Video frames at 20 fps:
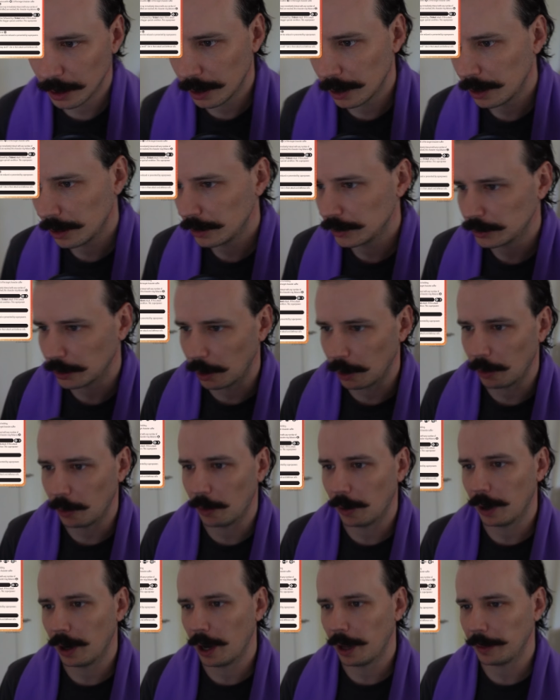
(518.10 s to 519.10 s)
So
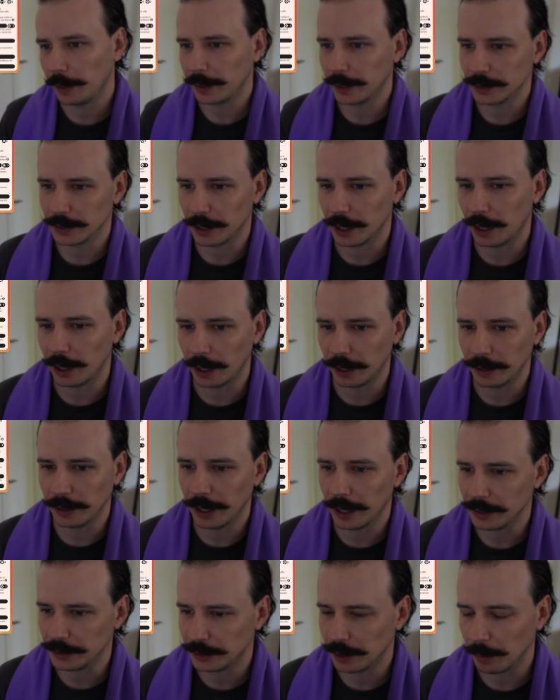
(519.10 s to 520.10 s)
I think that's a
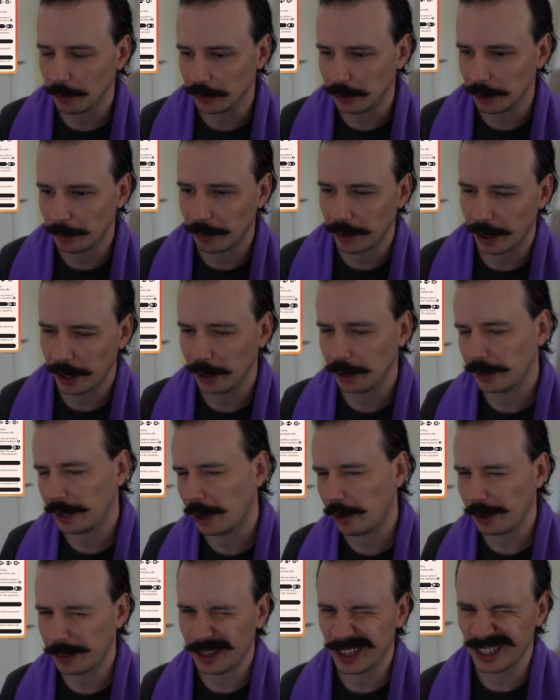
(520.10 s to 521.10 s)
nice double dip there. Now,
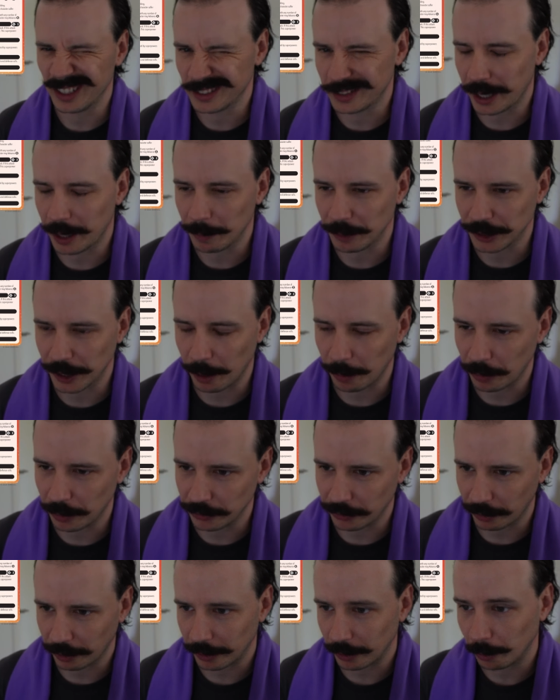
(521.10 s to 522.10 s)
I think his damage
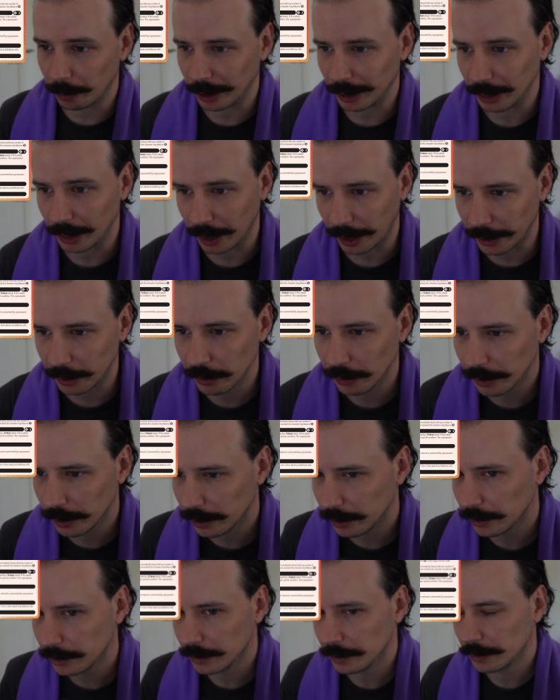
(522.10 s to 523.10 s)
output's a little bit lighter
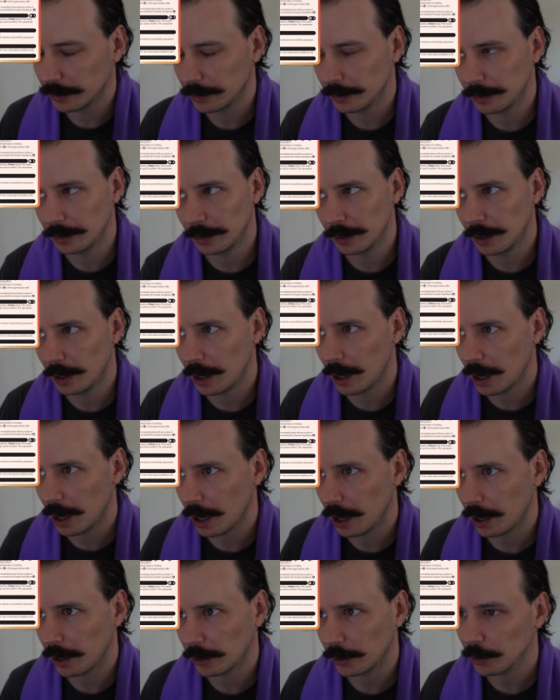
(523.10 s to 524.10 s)
than
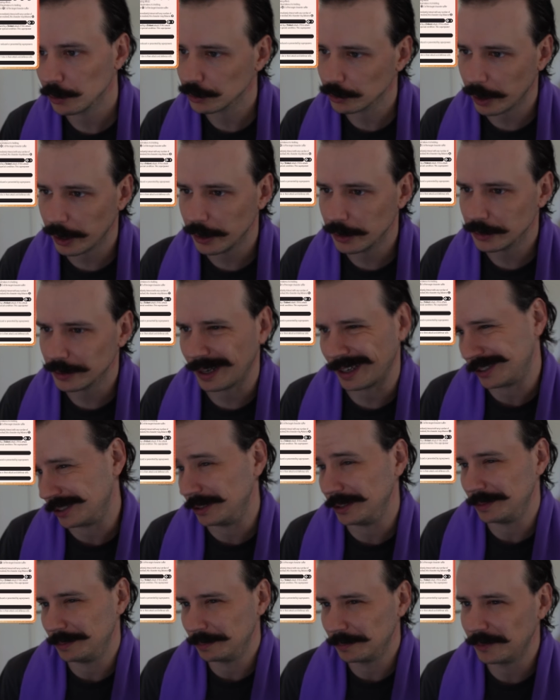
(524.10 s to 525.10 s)
Ghost Rider's.
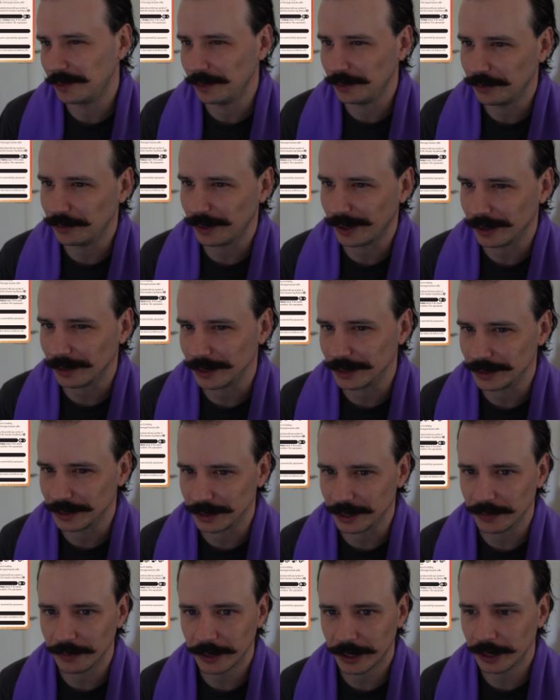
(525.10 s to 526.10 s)
Actually, fairly
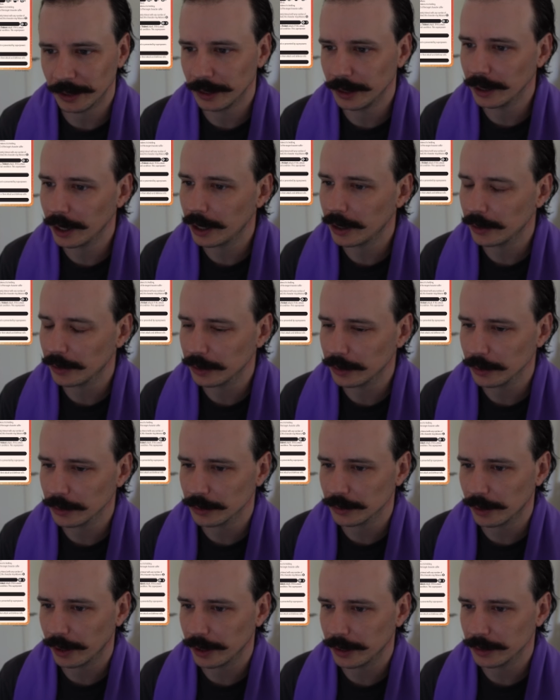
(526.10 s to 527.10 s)
significantly lighter than
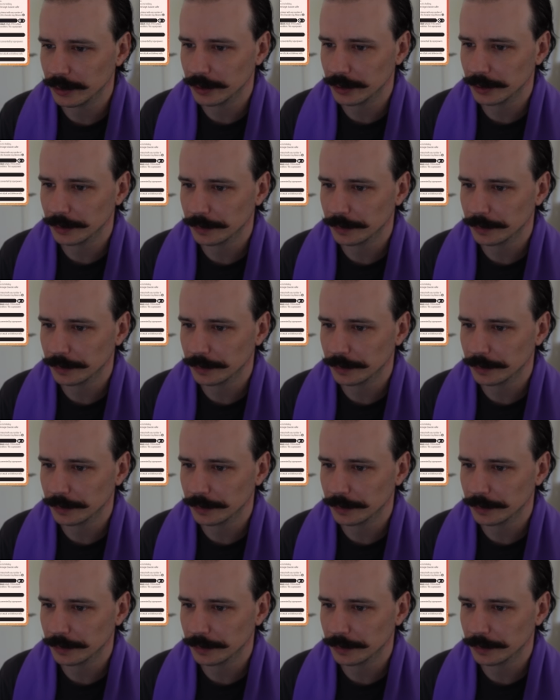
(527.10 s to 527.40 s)
Ghost Rider's.